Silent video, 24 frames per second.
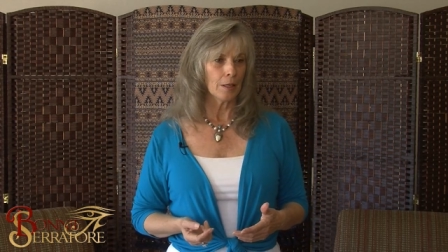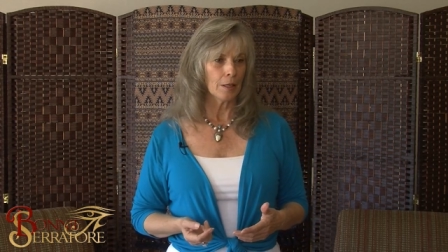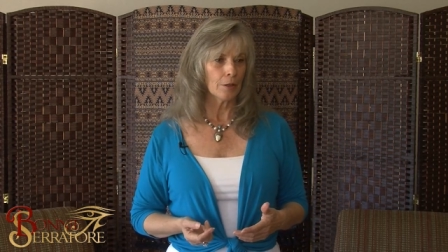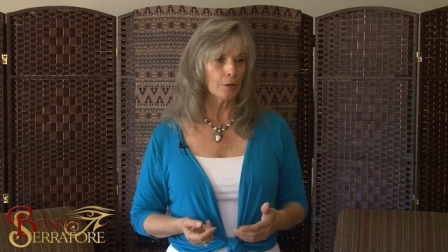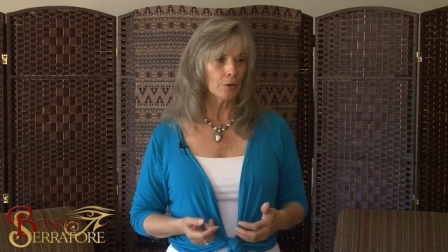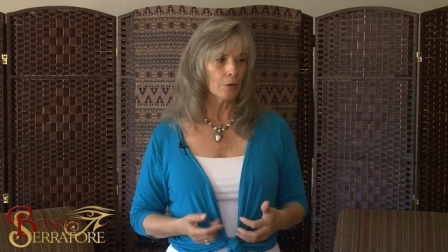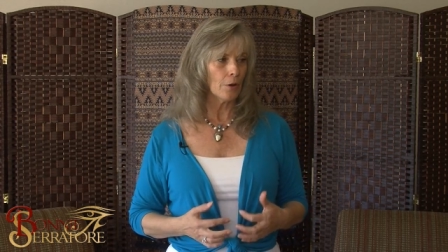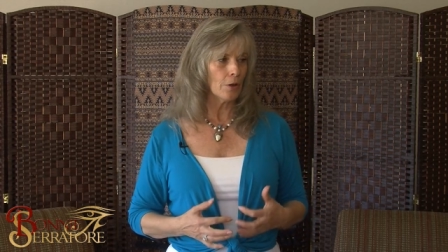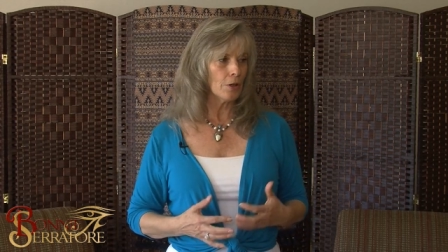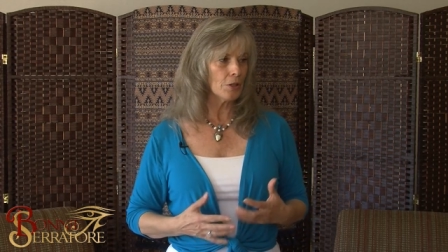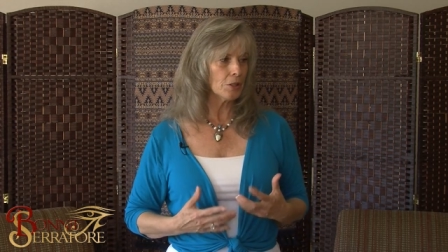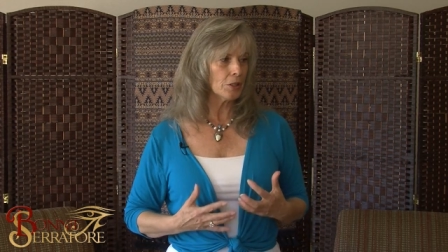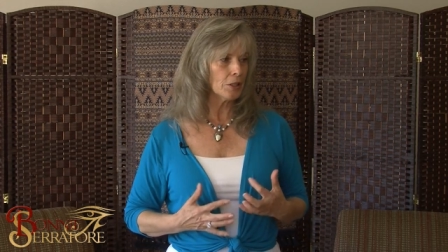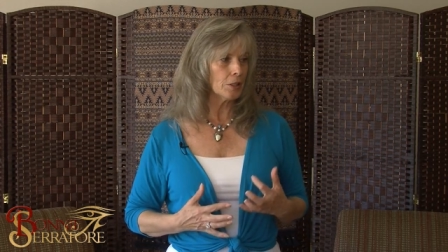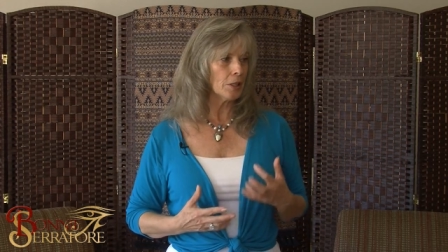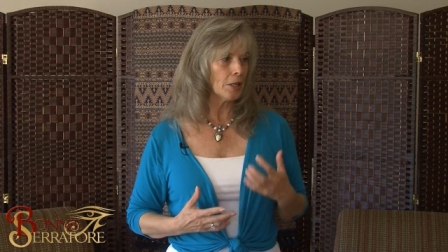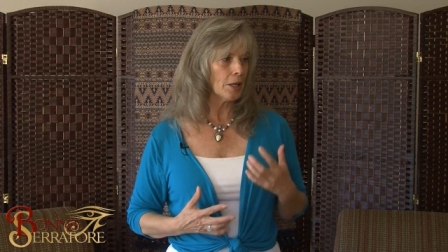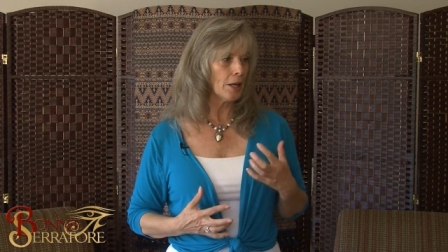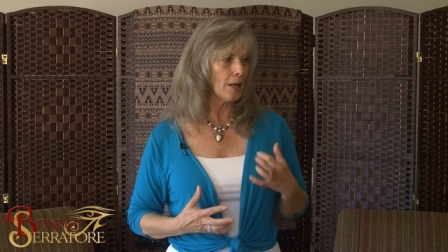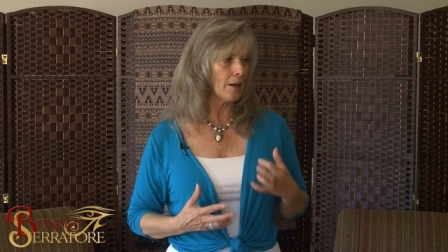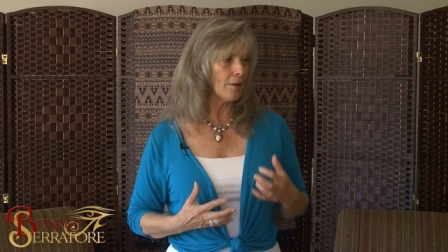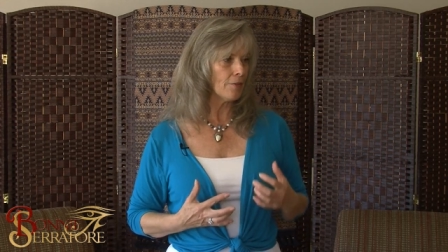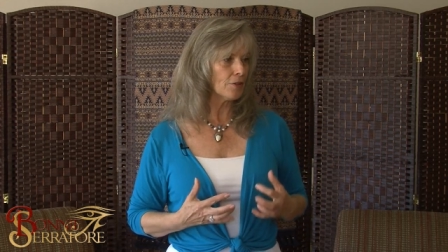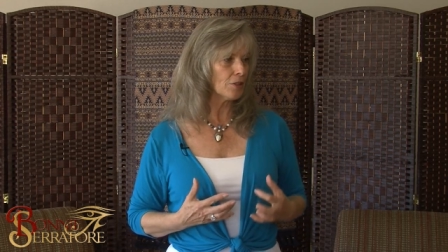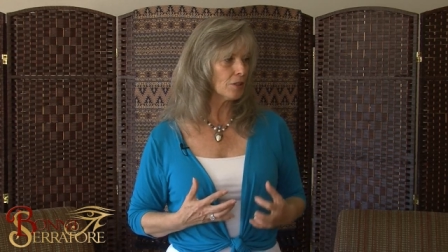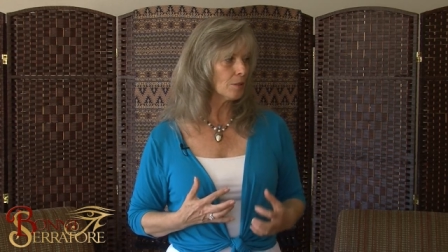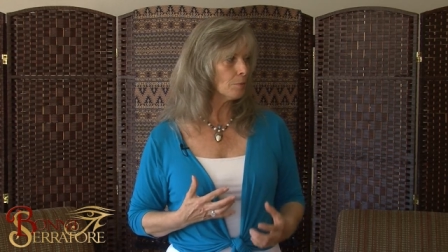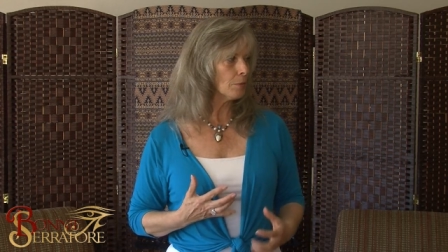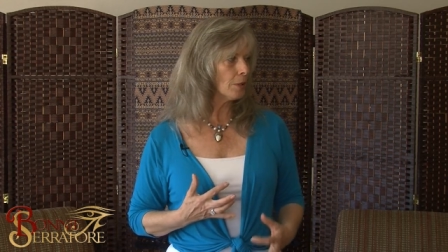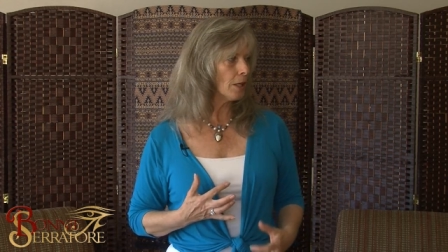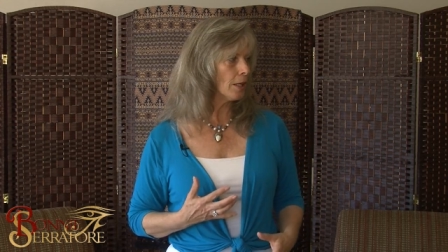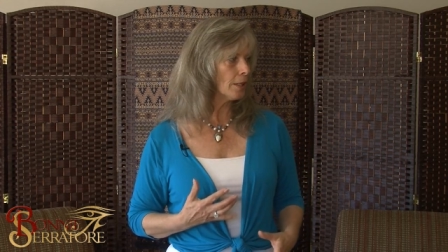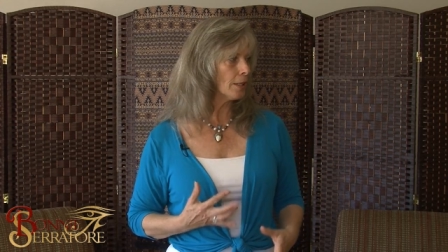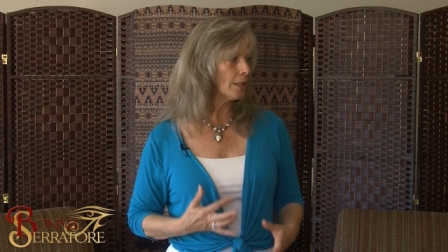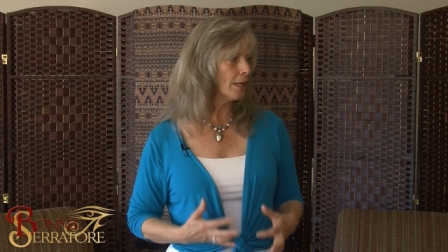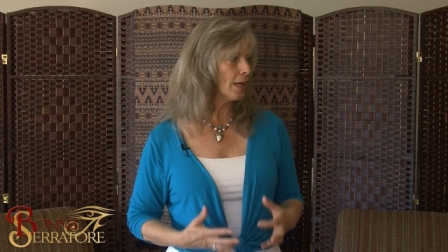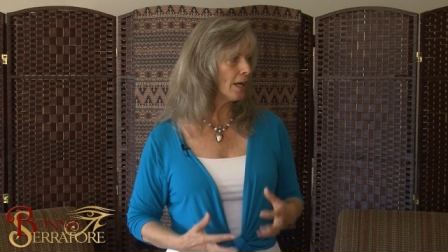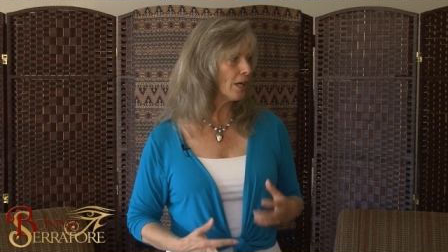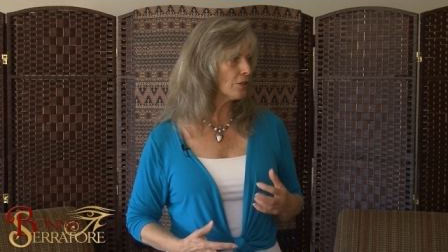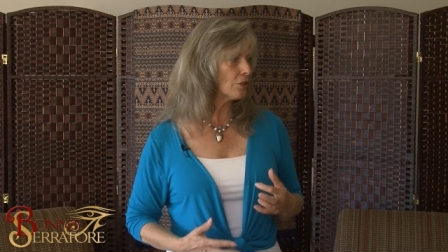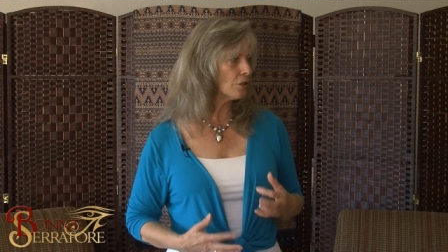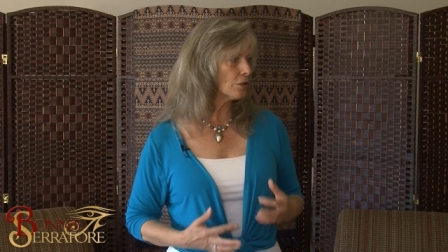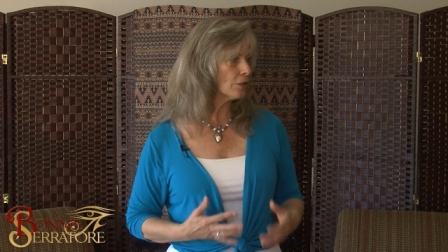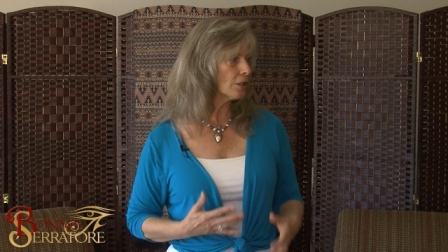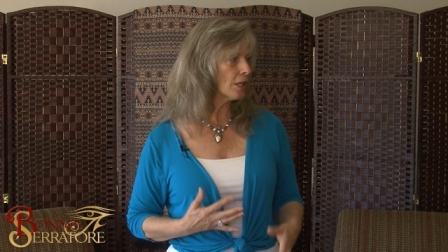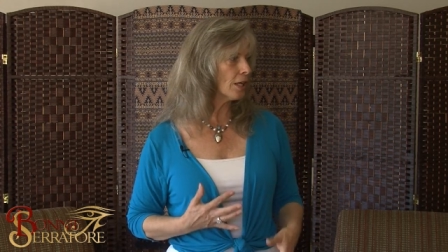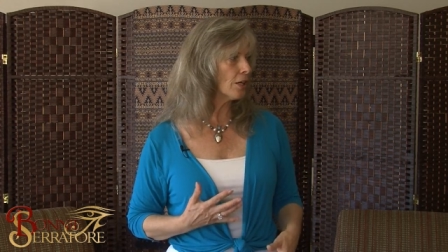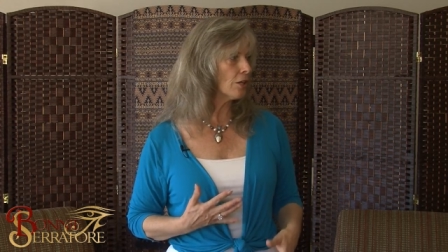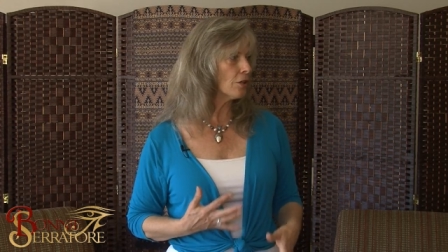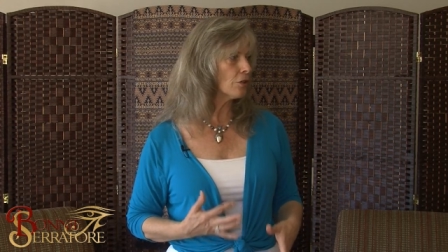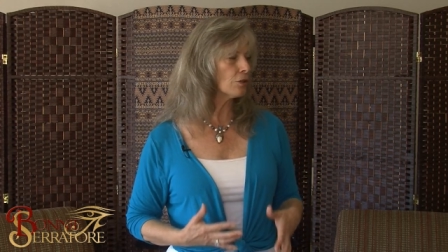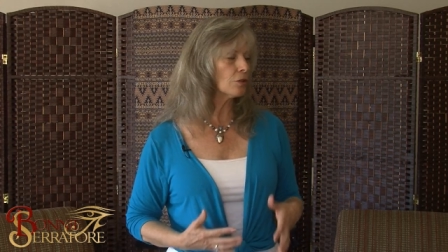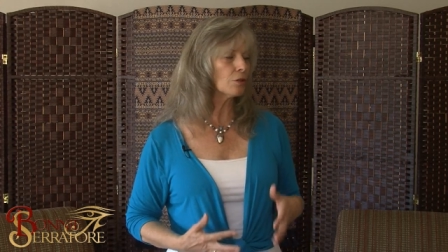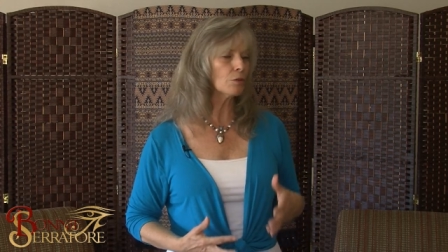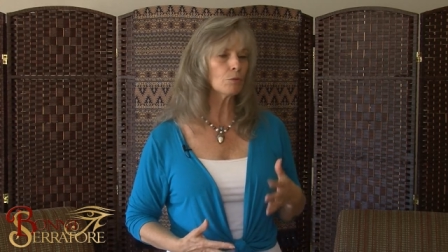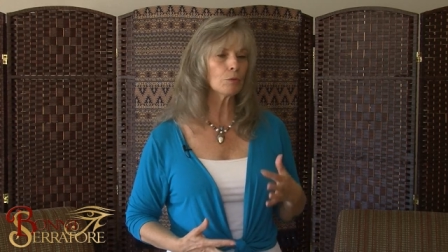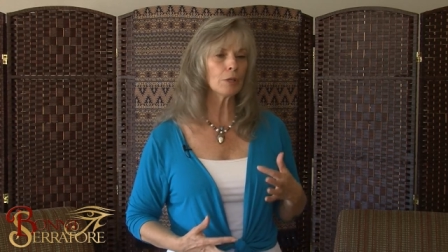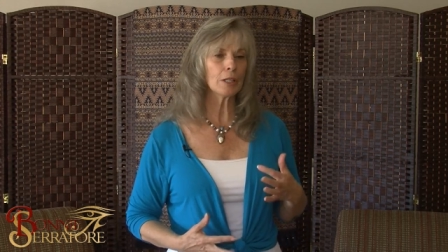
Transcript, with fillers: You're always going to have some kind of agitation